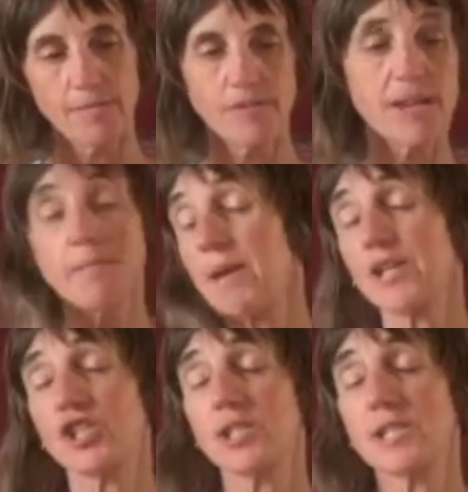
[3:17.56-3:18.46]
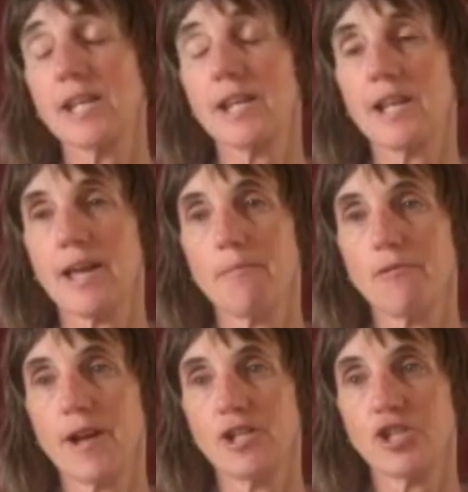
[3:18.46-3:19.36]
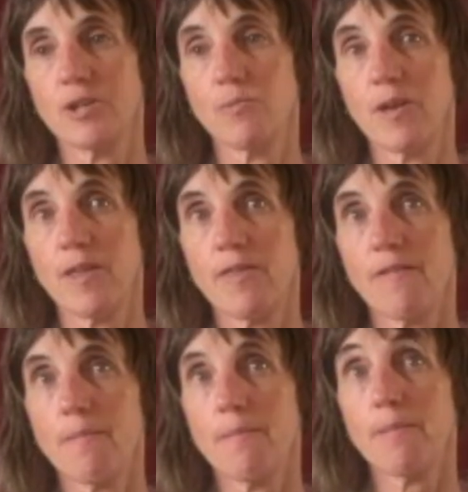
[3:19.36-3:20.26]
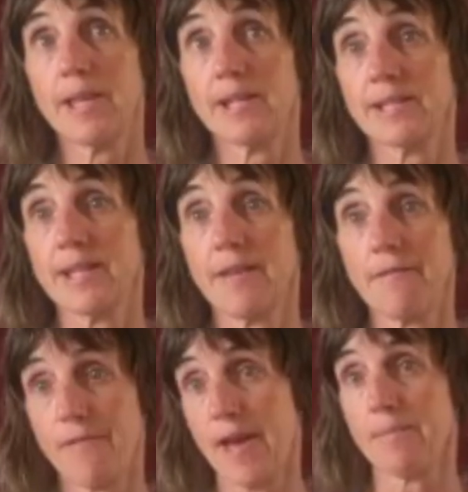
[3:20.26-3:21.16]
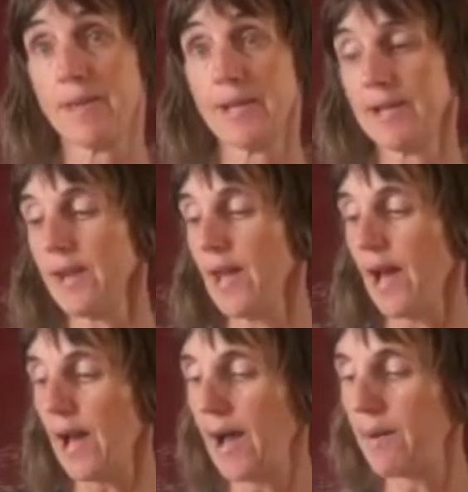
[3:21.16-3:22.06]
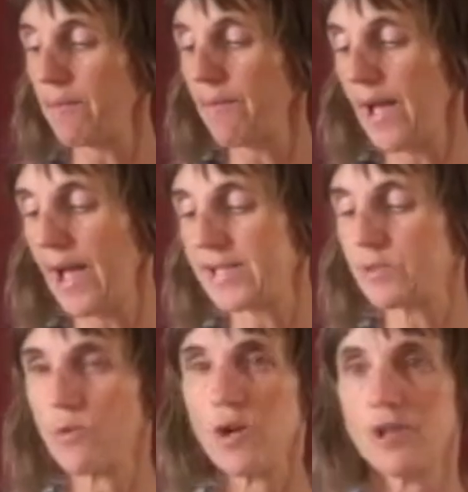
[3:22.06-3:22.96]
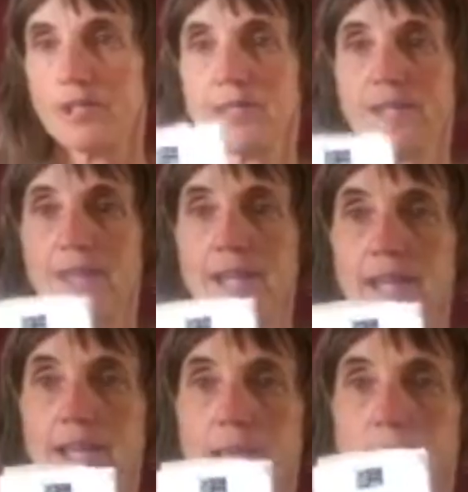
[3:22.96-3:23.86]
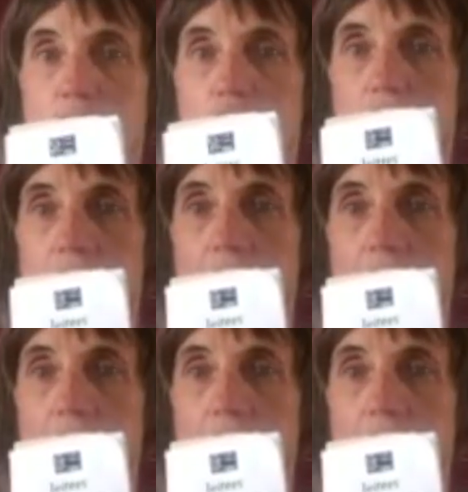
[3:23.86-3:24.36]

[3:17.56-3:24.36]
reimagined in collaboration with Pling's son, Fabian, as was the image on